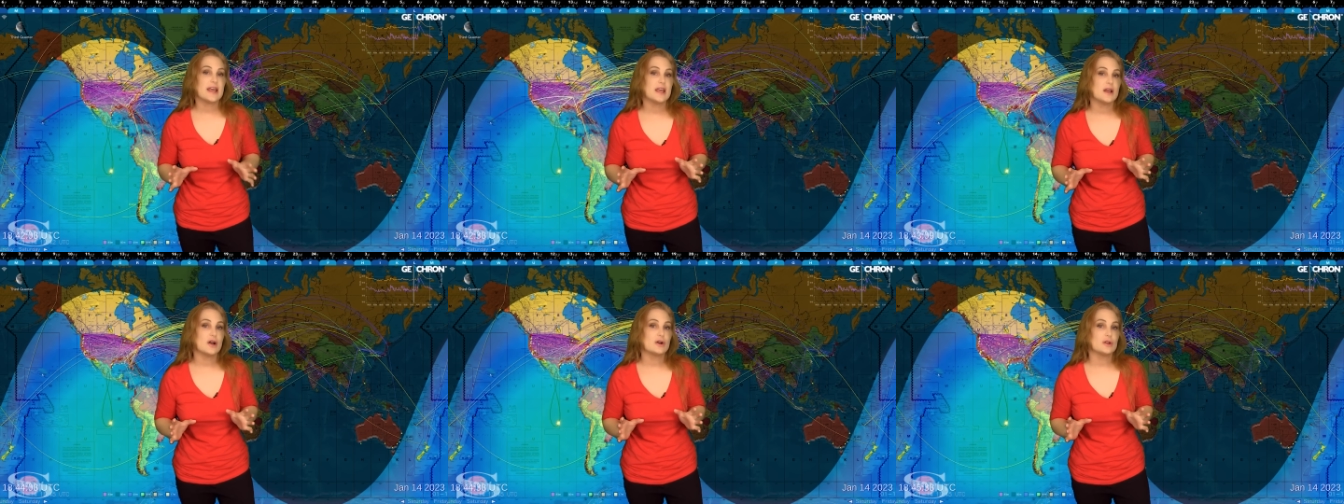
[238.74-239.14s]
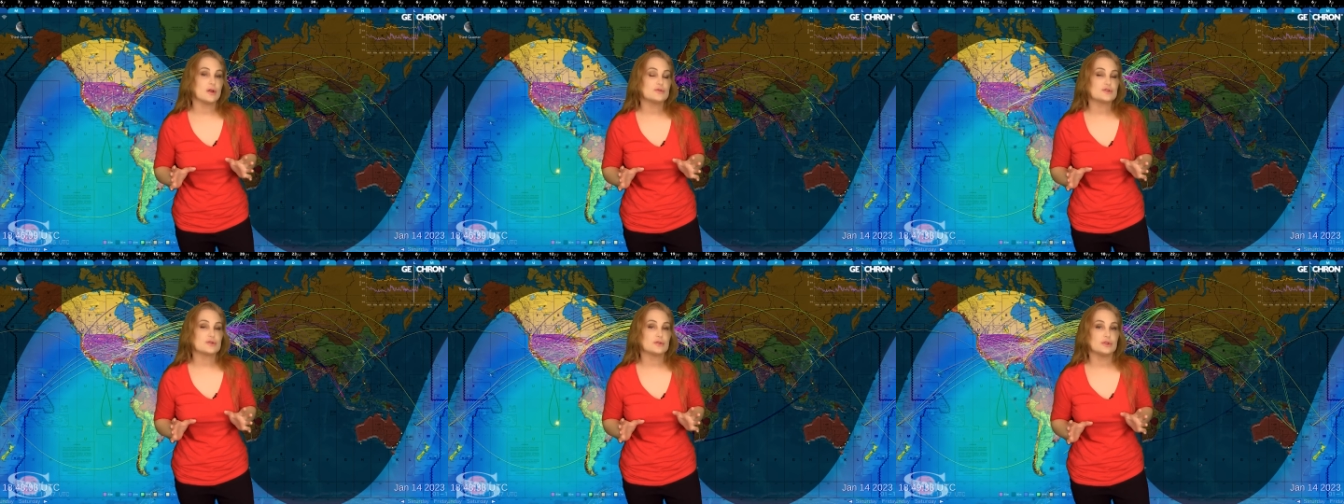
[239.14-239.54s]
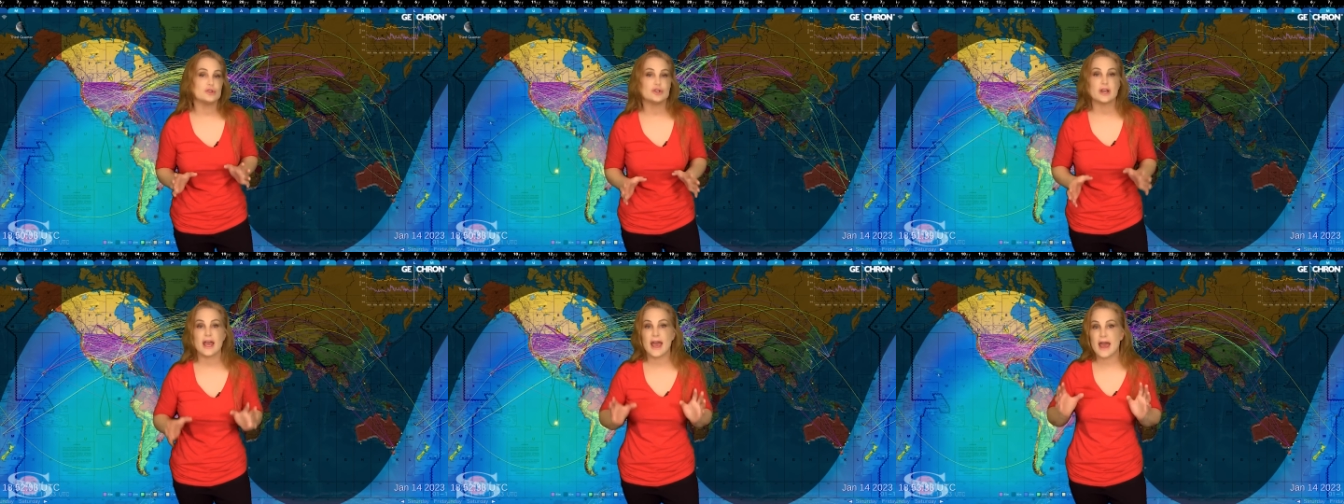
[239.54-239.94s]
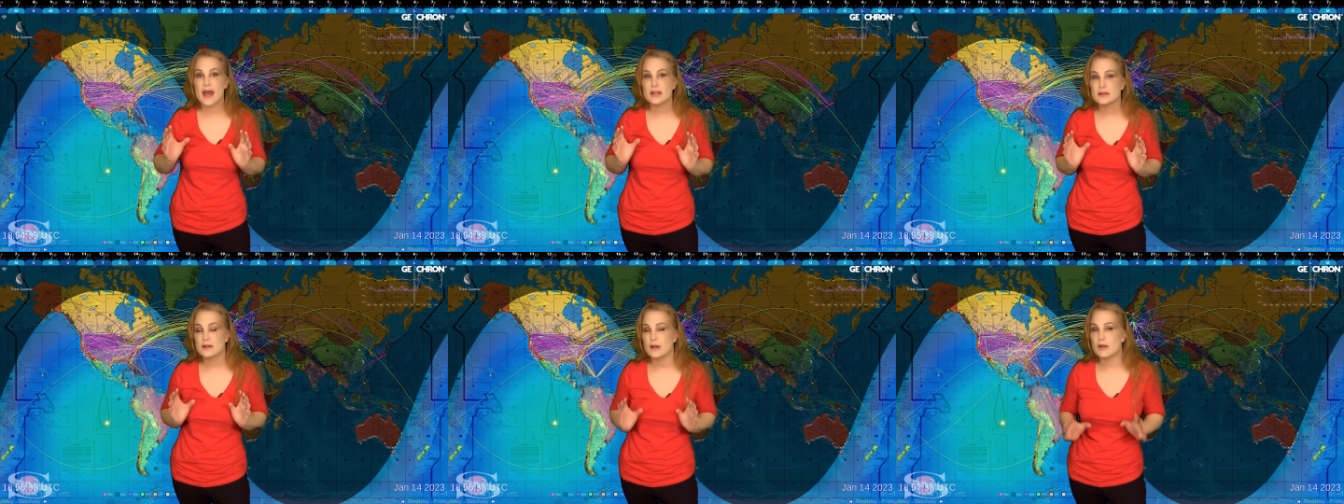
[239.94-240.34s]
taking a closer look
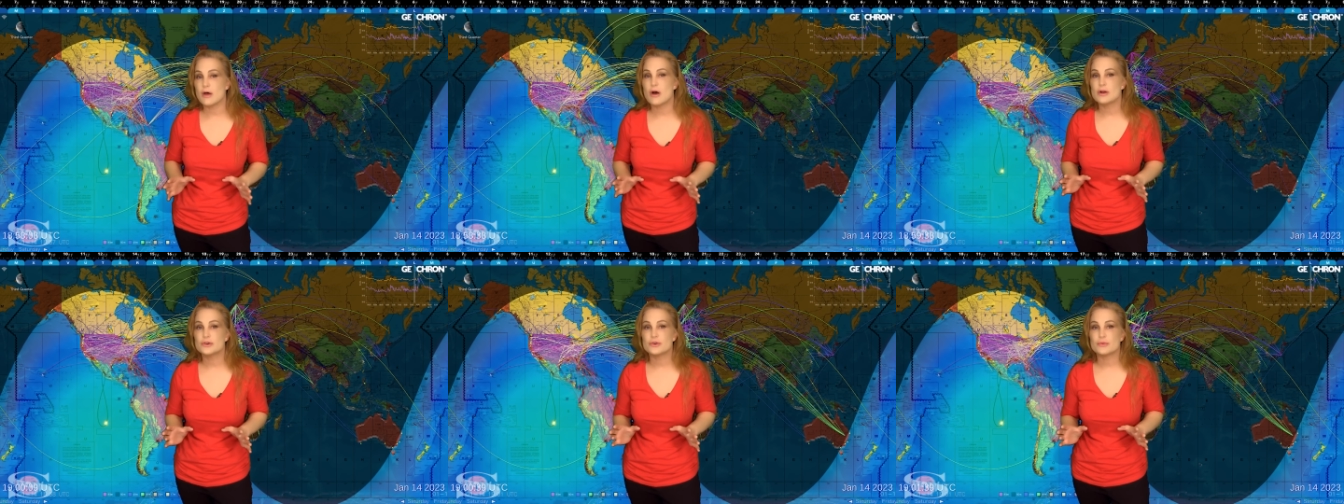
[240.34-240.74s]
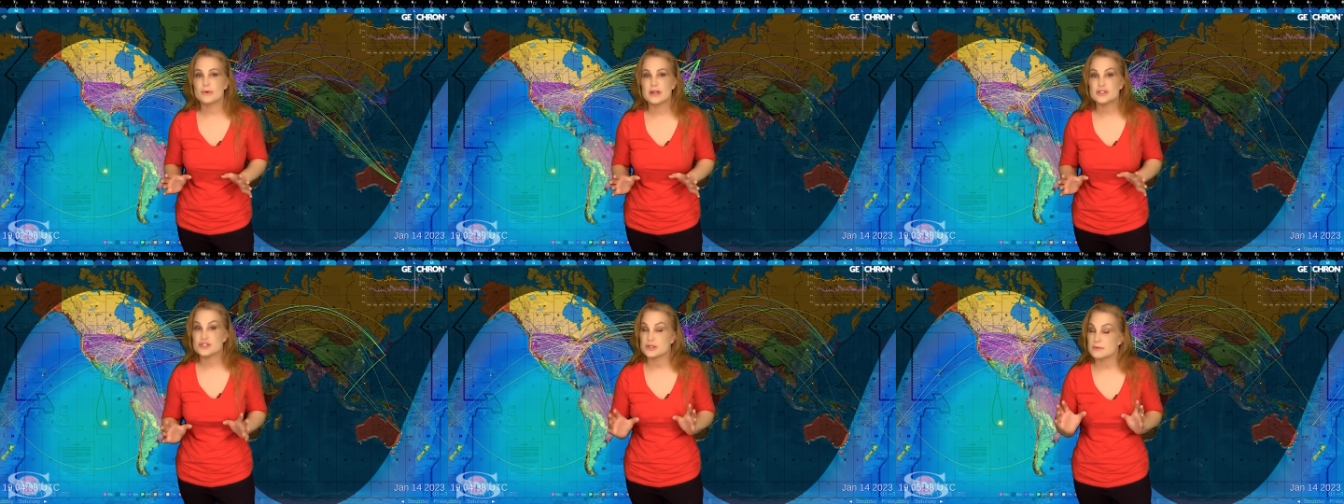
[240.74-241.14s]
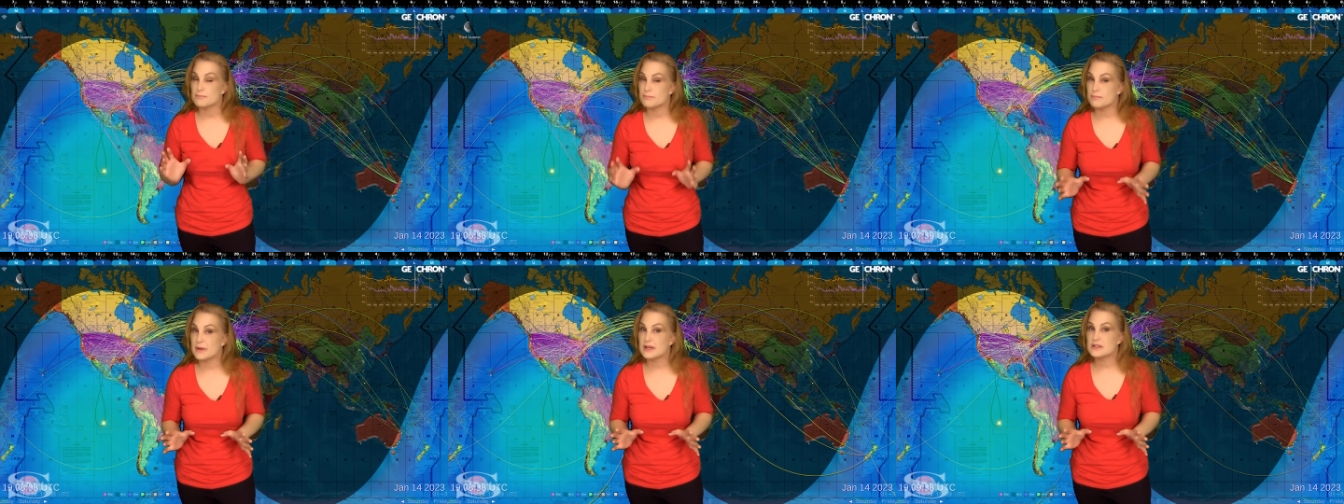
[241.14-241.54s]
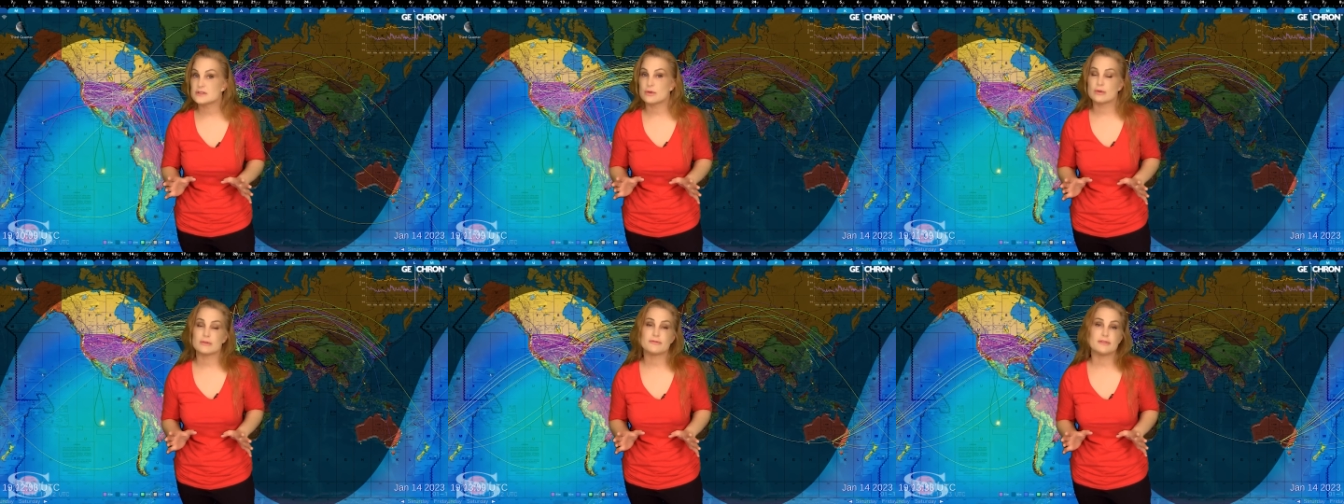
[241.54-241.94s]
at the long duration big
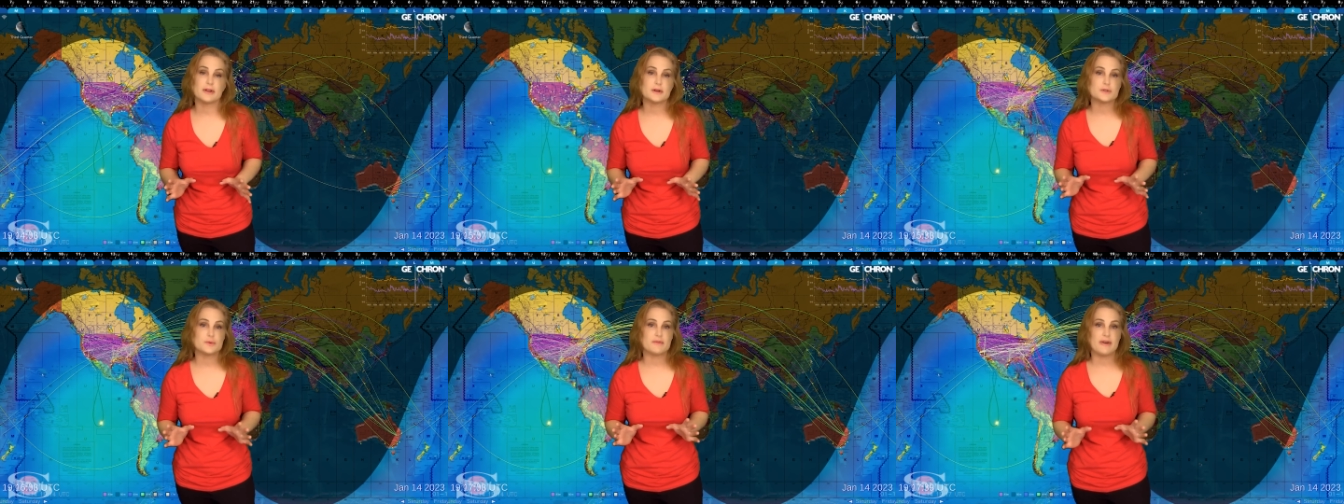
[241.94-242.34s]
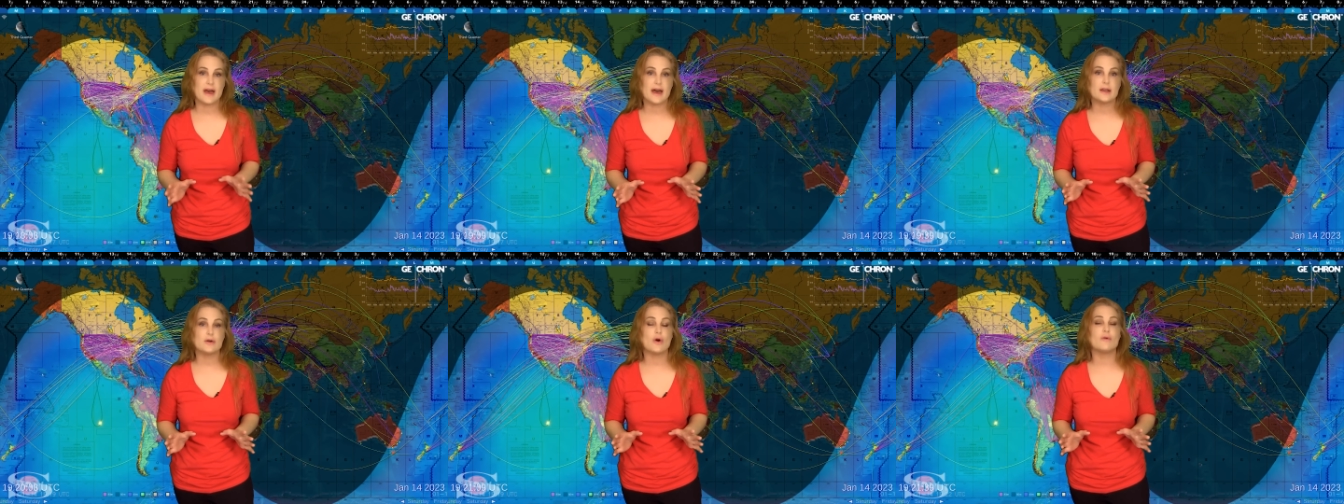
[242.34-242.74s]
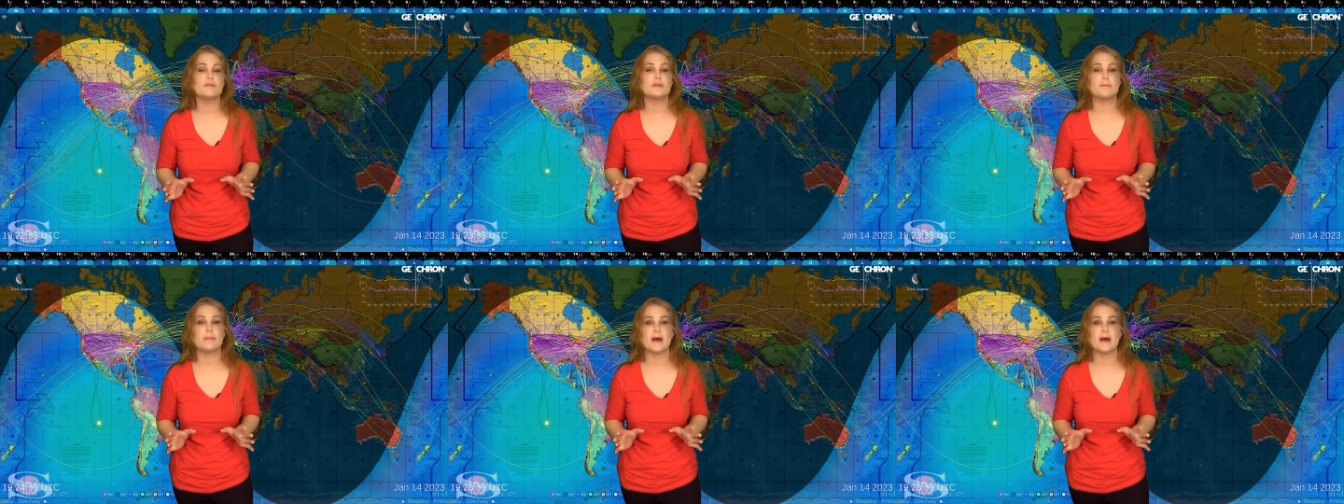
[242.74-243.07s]
solar flares we've had over the